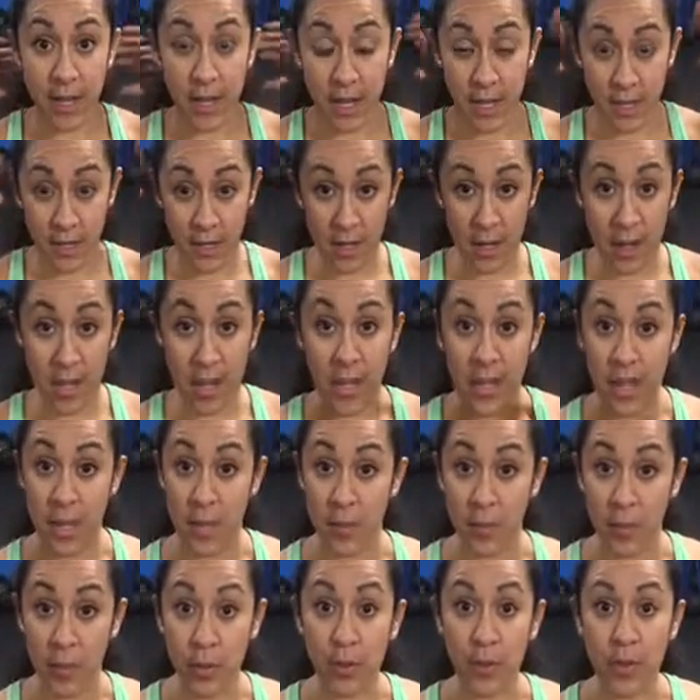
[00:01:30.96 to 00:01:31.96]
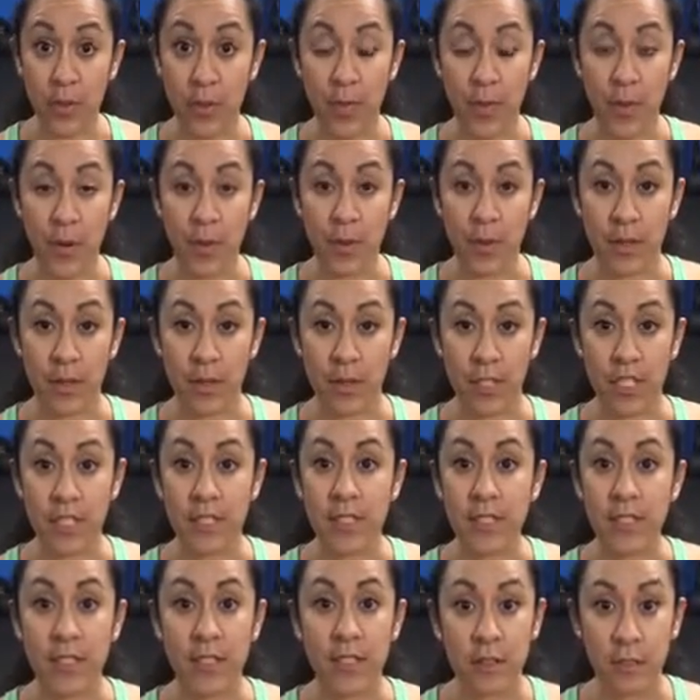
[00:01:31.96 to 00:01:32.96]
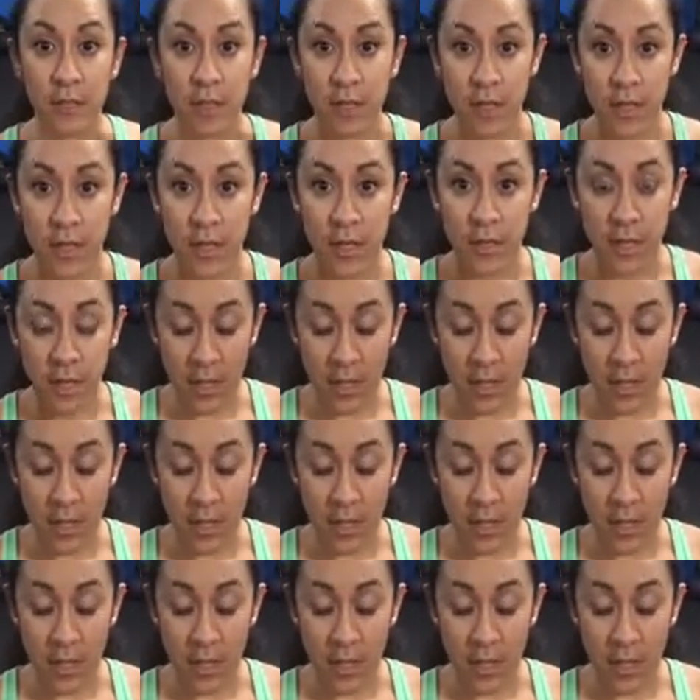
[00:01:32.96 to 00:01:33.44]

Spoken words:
your head and pull forward just a little bit.